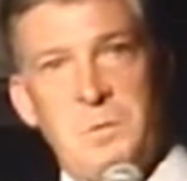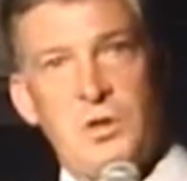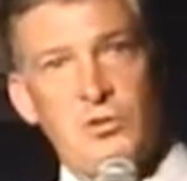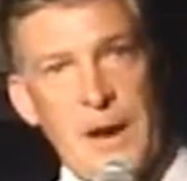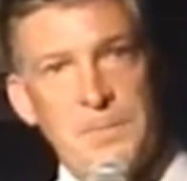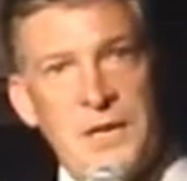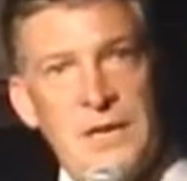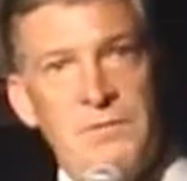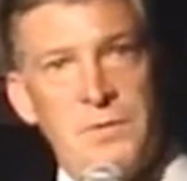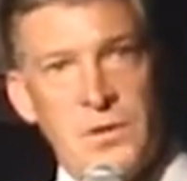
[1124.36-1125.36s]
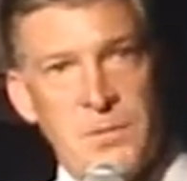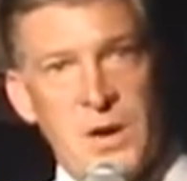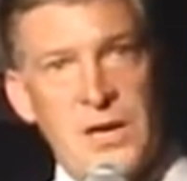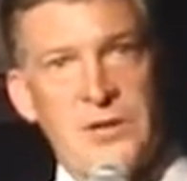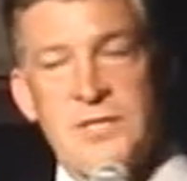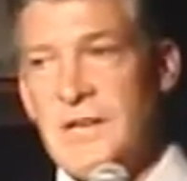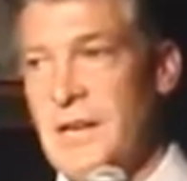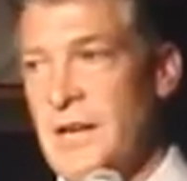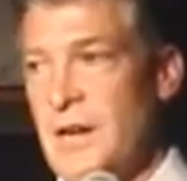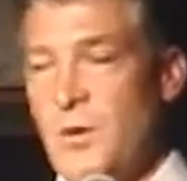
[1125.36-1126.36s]
corrupting for
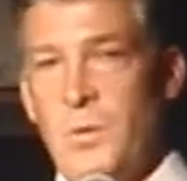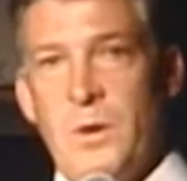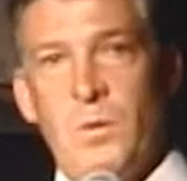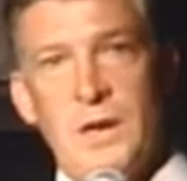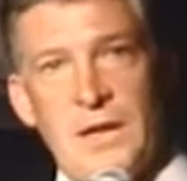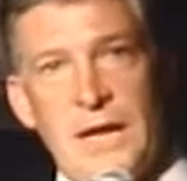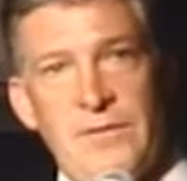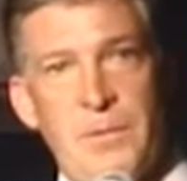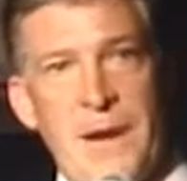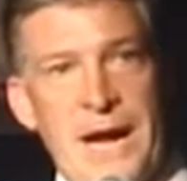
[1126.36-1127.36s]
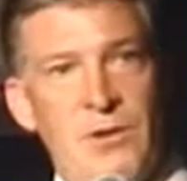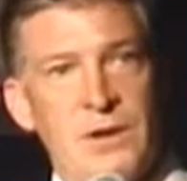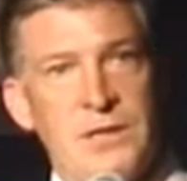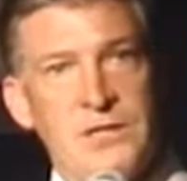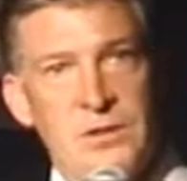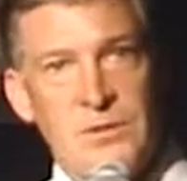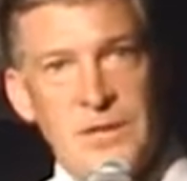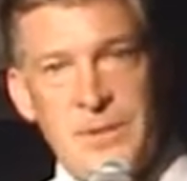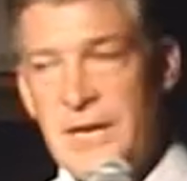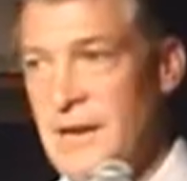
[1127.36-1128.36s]
democracy. We will have the power to
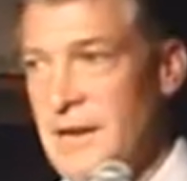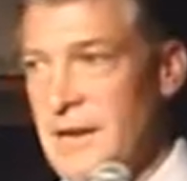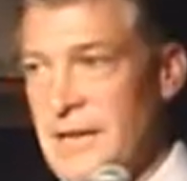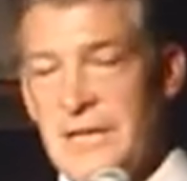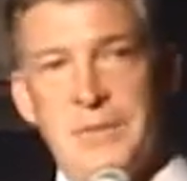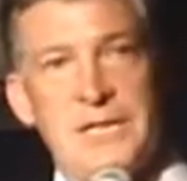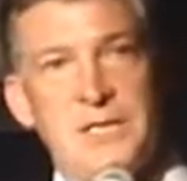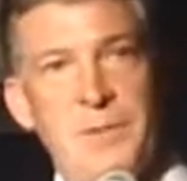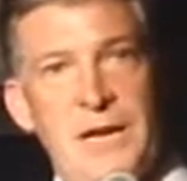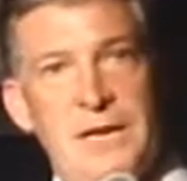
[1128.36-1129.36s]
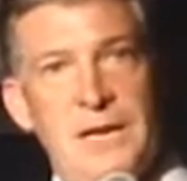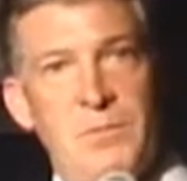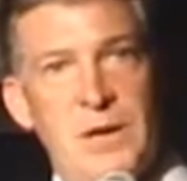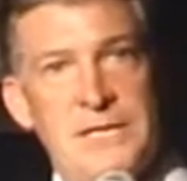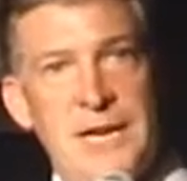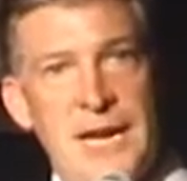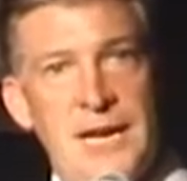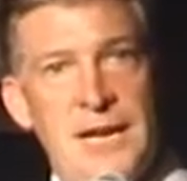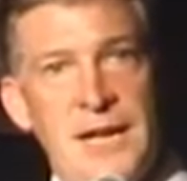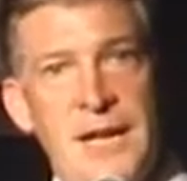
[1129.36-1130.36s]
limit unlimited spending in
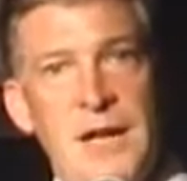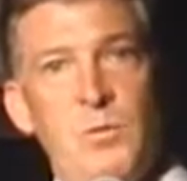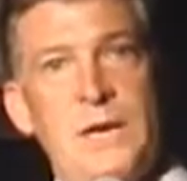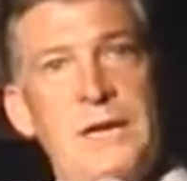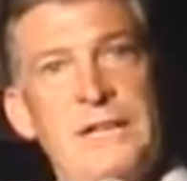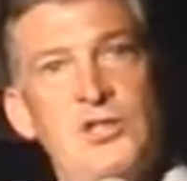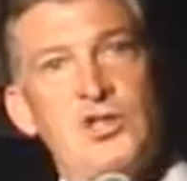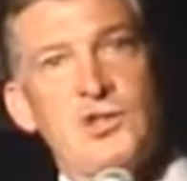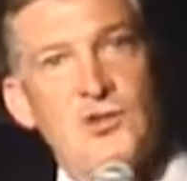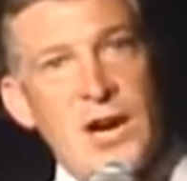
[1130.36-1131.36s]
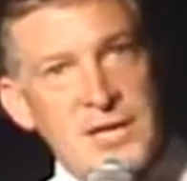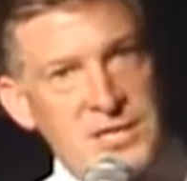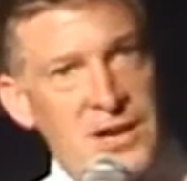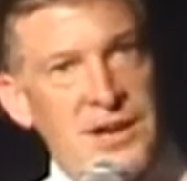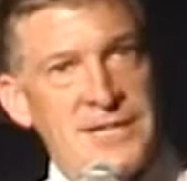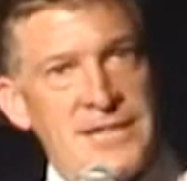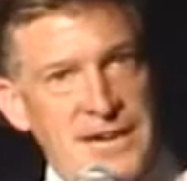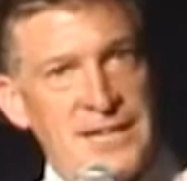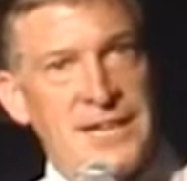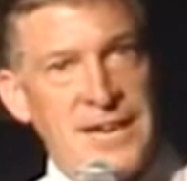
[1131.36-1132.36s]
Montana. We instruct our
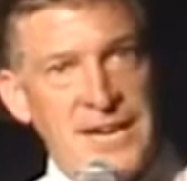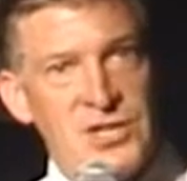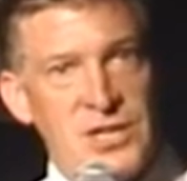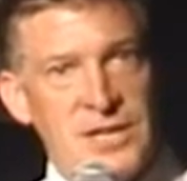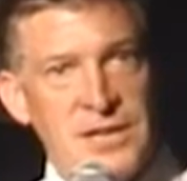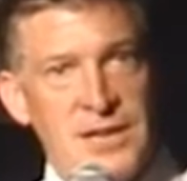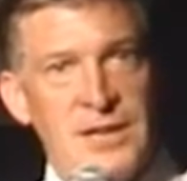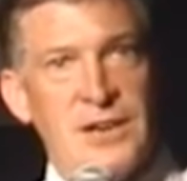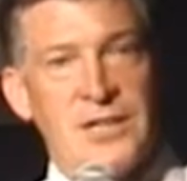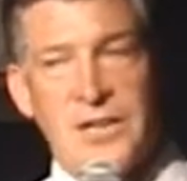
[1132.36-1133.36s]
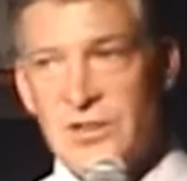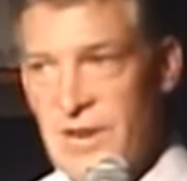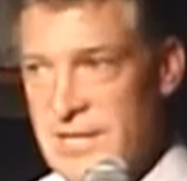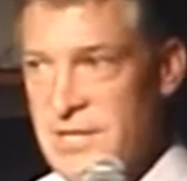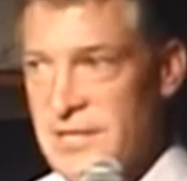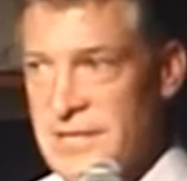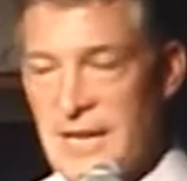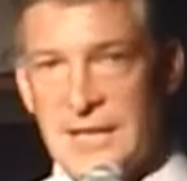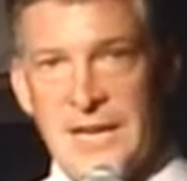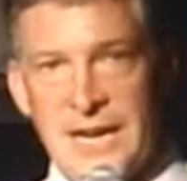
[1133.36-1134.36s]
delegation, our congressional
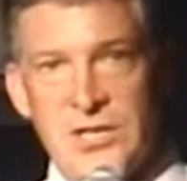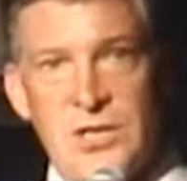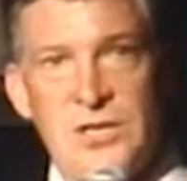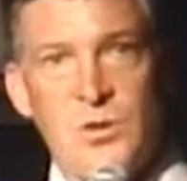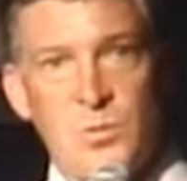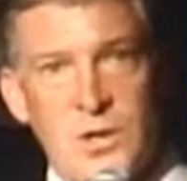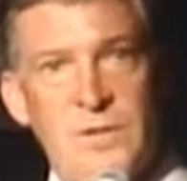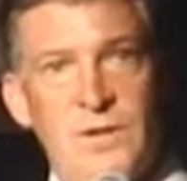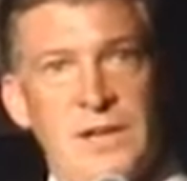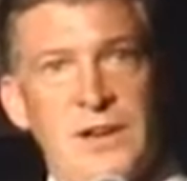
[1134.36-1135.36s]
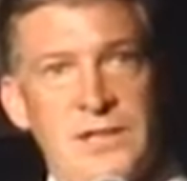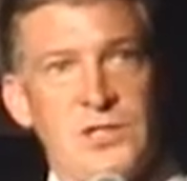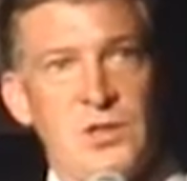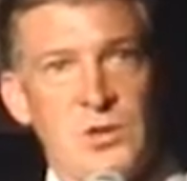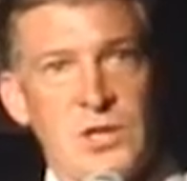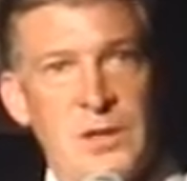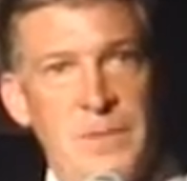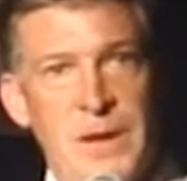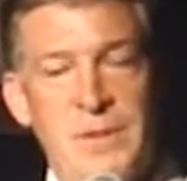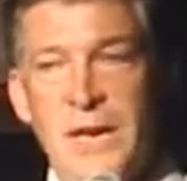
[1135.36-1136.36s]
delegation, to work for the constitutional
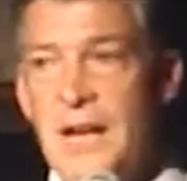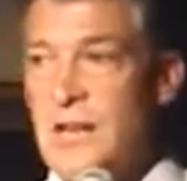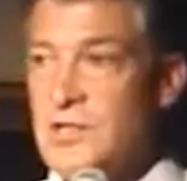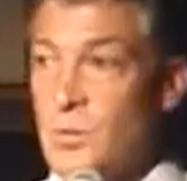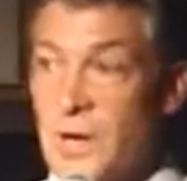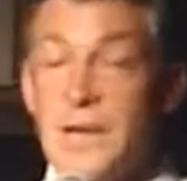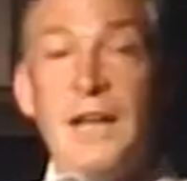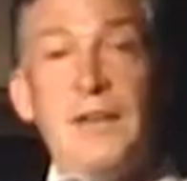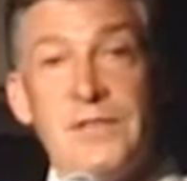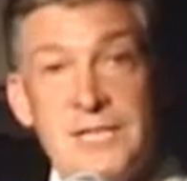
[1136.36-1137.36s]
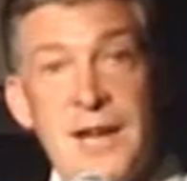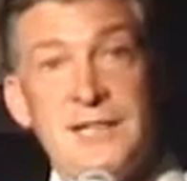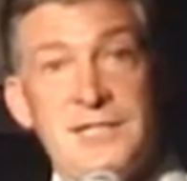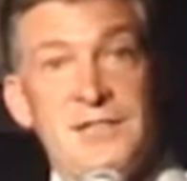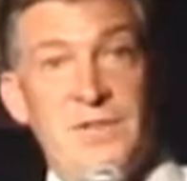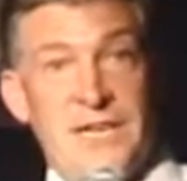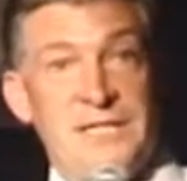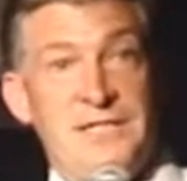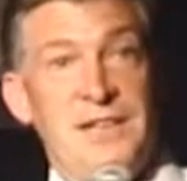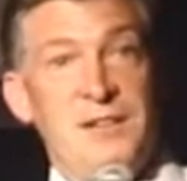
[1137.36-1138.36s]
amendment. So we're gonna have a test of
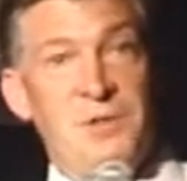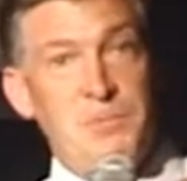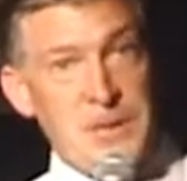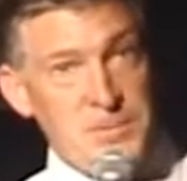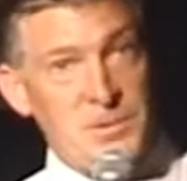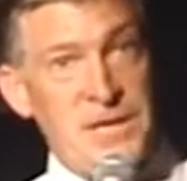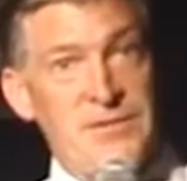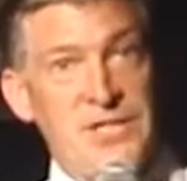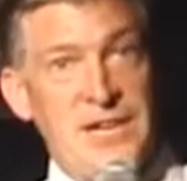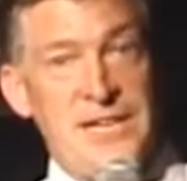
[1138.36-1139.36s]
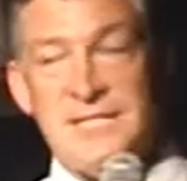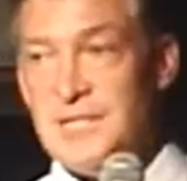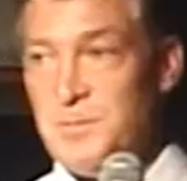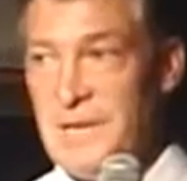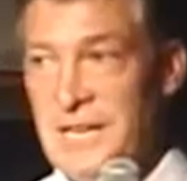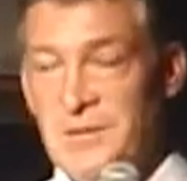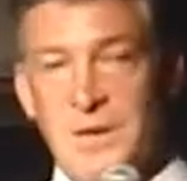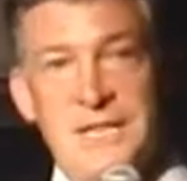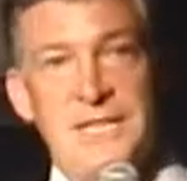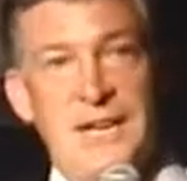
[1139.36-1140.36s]
this. The people will have a chance to speak in
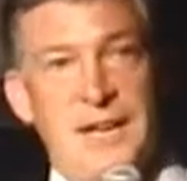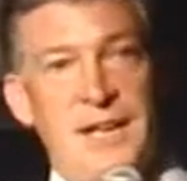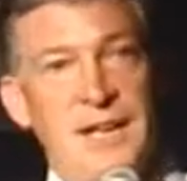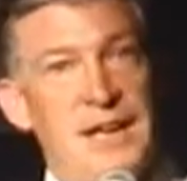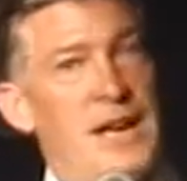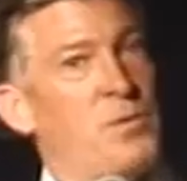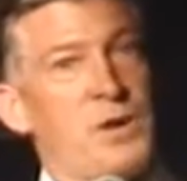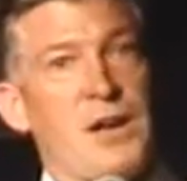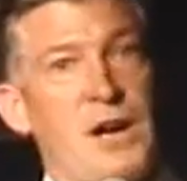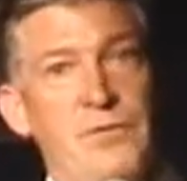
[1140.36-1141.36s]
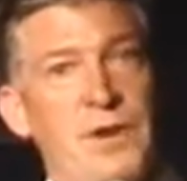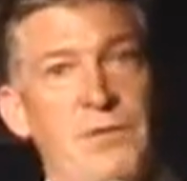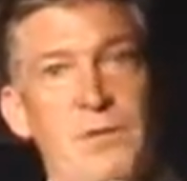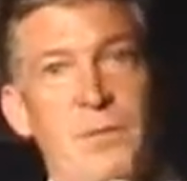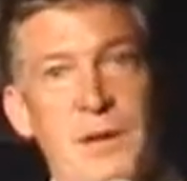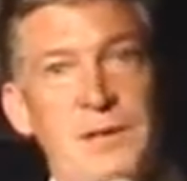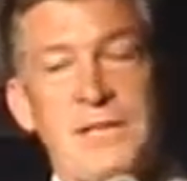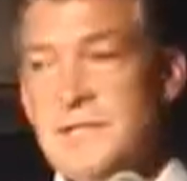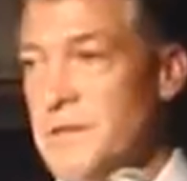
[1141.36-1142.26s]
Montana, and we're confident Republicans,